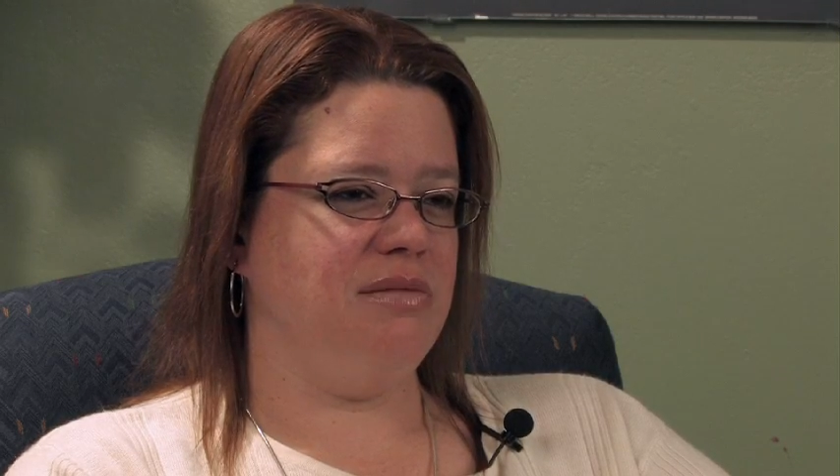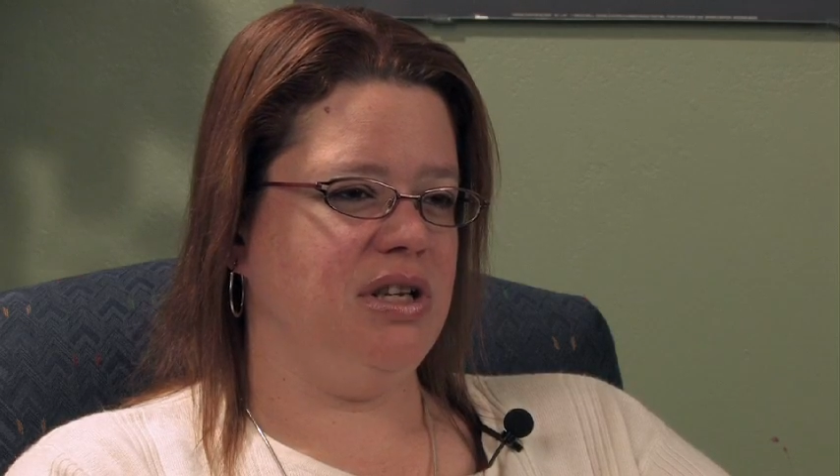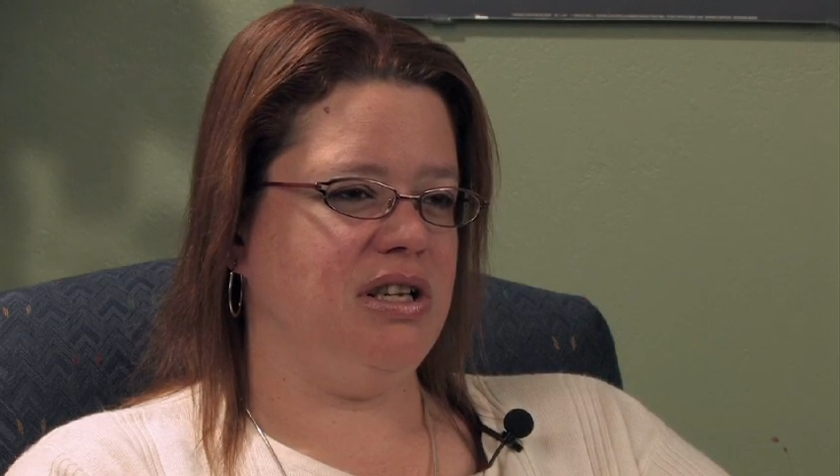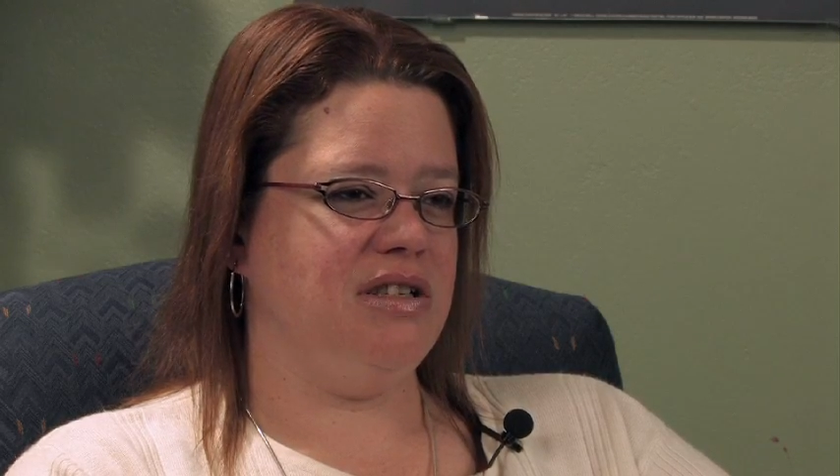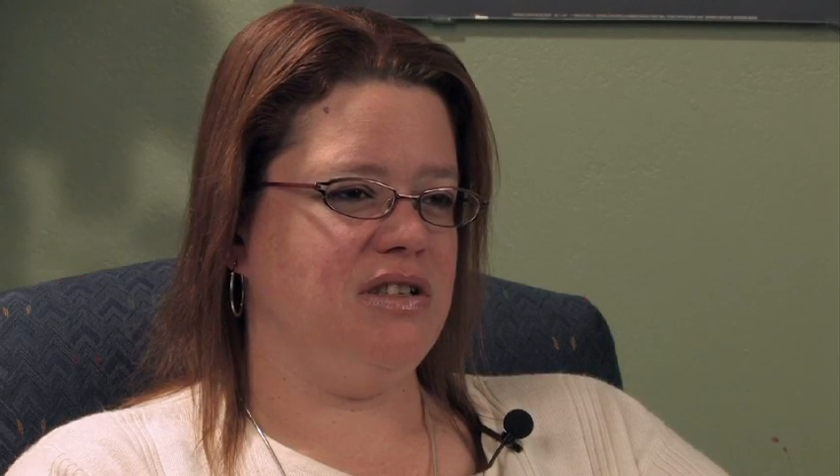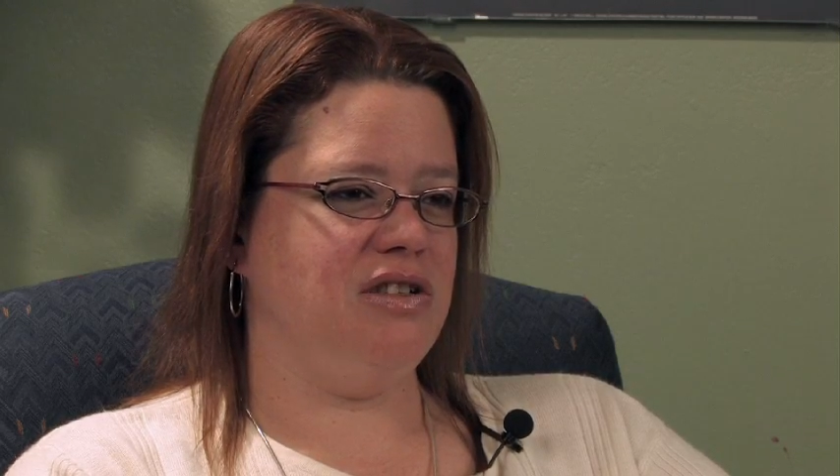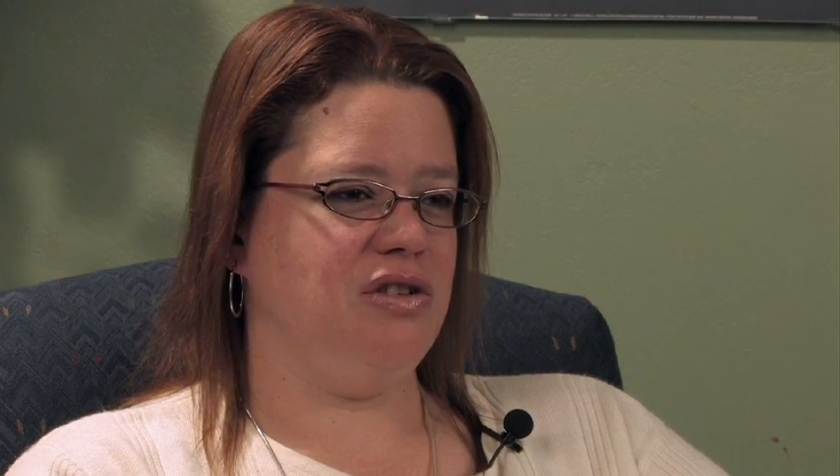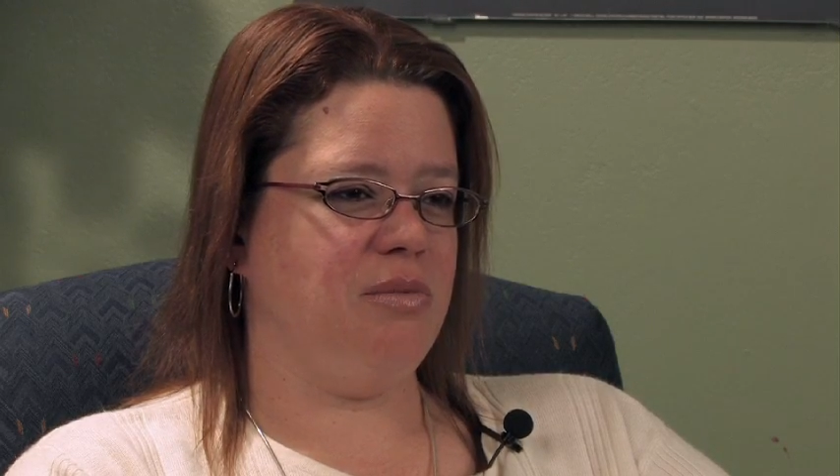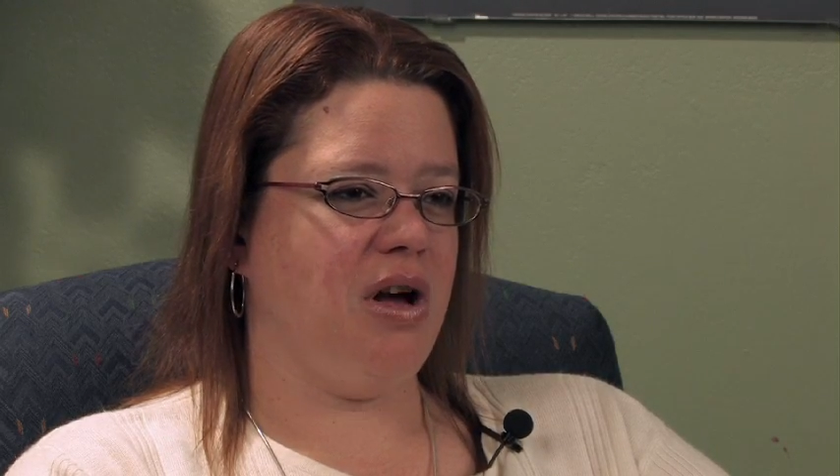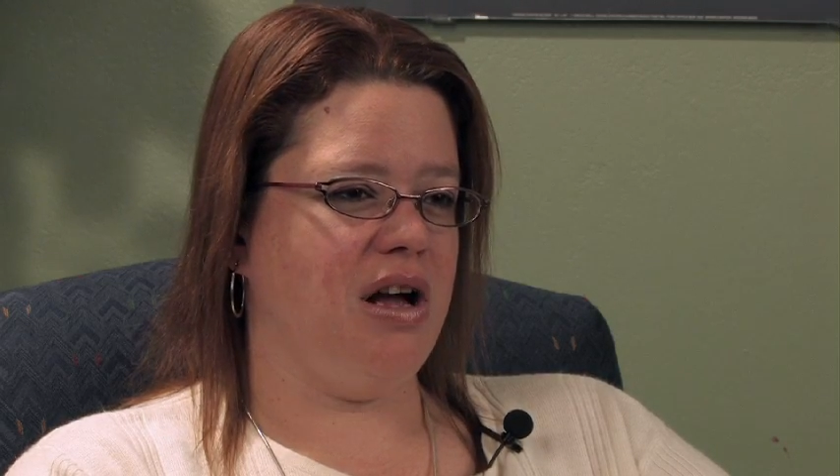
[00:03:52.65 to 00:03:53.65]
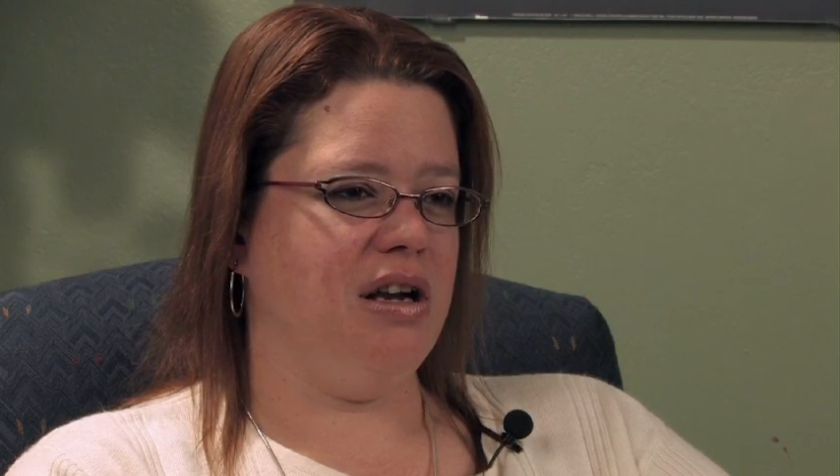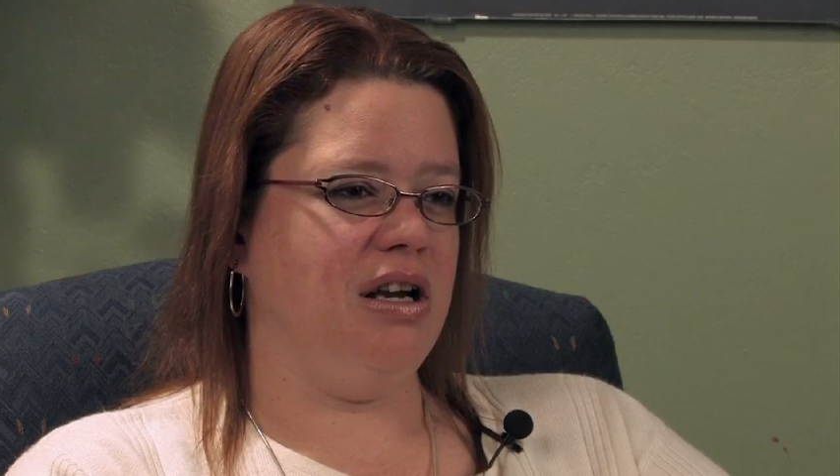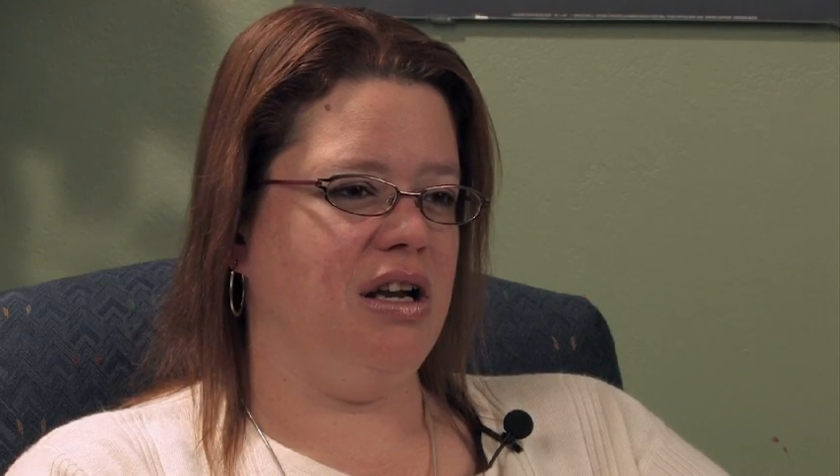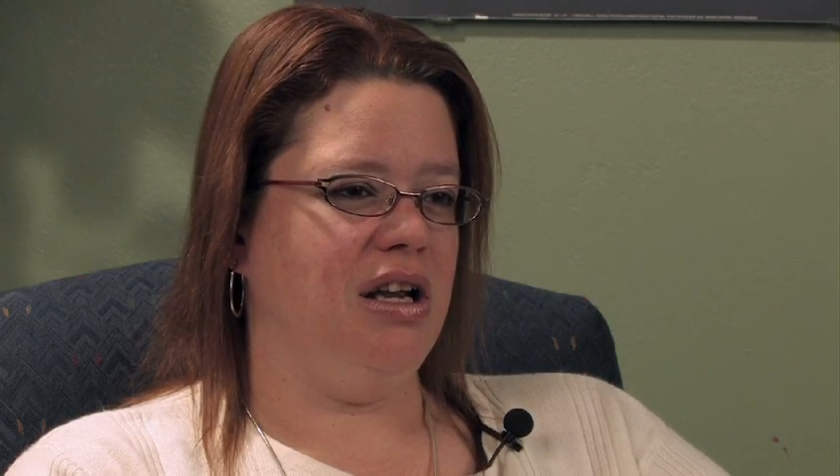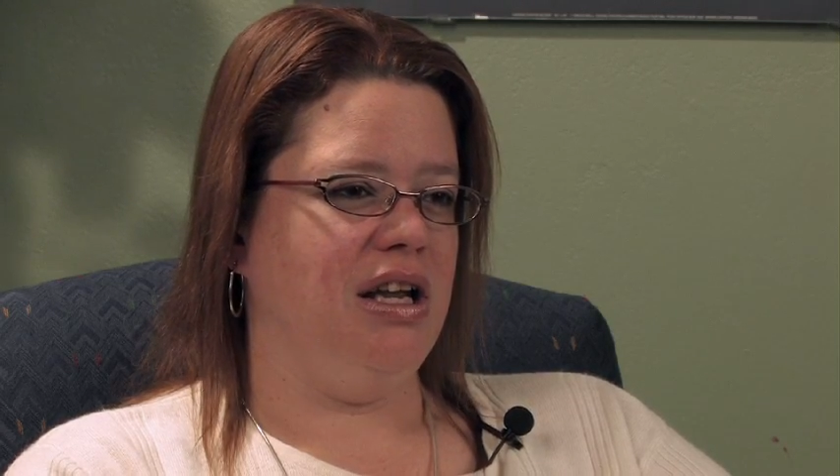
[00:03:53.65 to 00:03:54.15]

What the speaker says: because it's your body,